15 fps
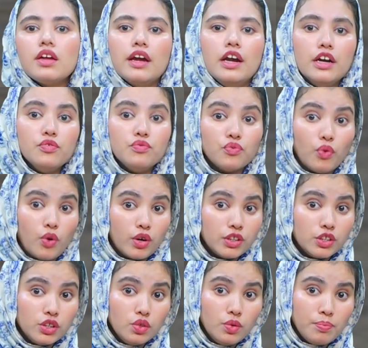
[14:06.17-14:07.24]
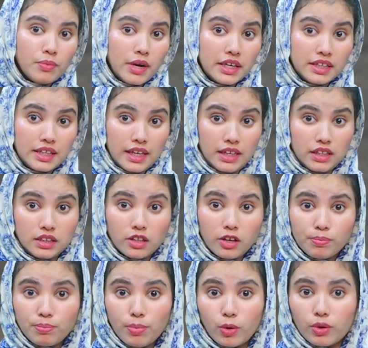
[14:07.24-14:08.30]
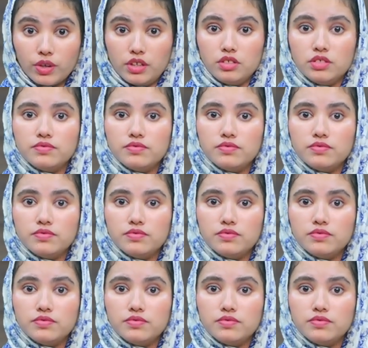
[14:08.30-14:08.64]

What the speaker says: and want to maintain the bond.